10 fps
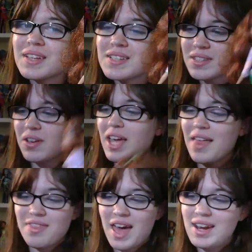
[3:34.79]
So
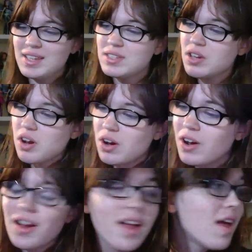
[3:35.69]
yeah, that is
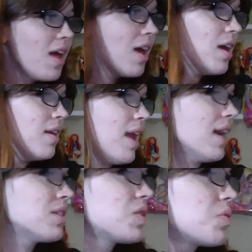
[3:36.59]
her.
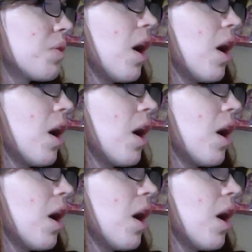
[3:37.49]
Next,